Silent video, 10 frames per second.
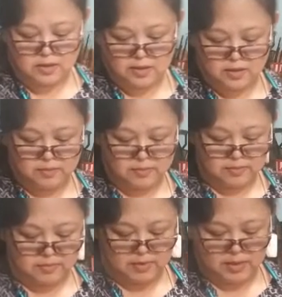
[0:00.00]

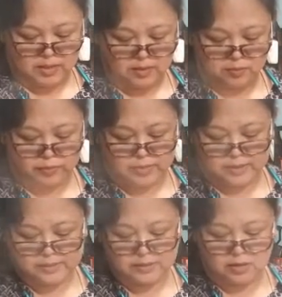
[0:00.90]
and it brings
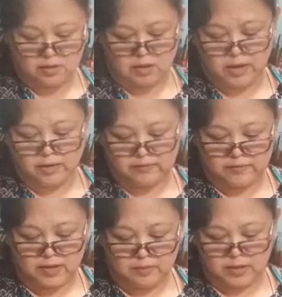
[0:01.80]
a lot of
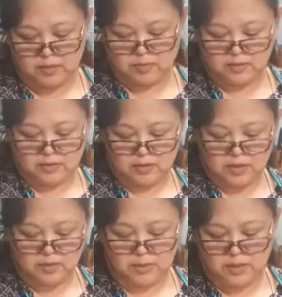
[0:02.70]
yummy
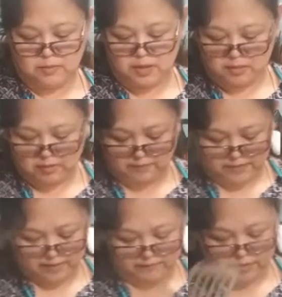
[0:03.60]

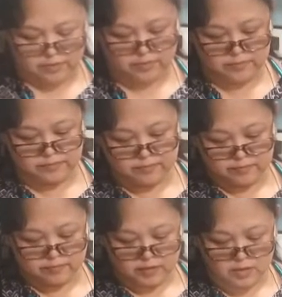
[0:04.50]
flavor.
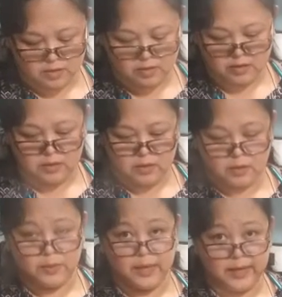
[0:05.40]

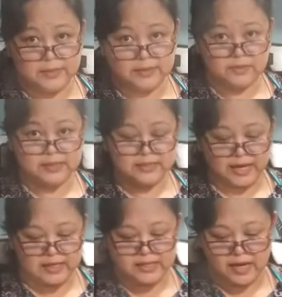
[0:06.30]
Okay, so it's
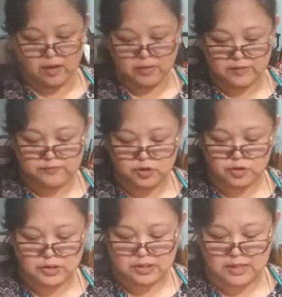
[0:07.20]
died down. I've
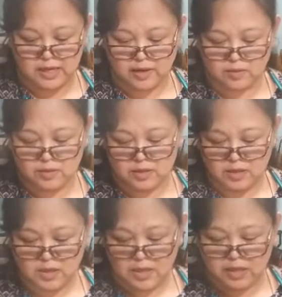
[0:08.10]
turned it down,
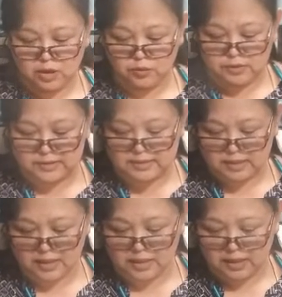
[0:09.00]
and you could
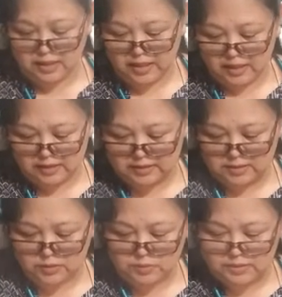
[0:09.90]
see that
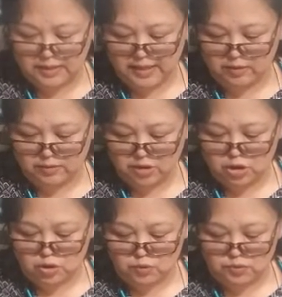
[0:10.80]
it's oozing out the
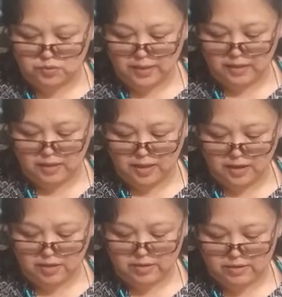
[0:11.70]
juice right
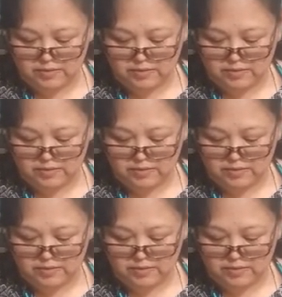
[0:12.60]
there.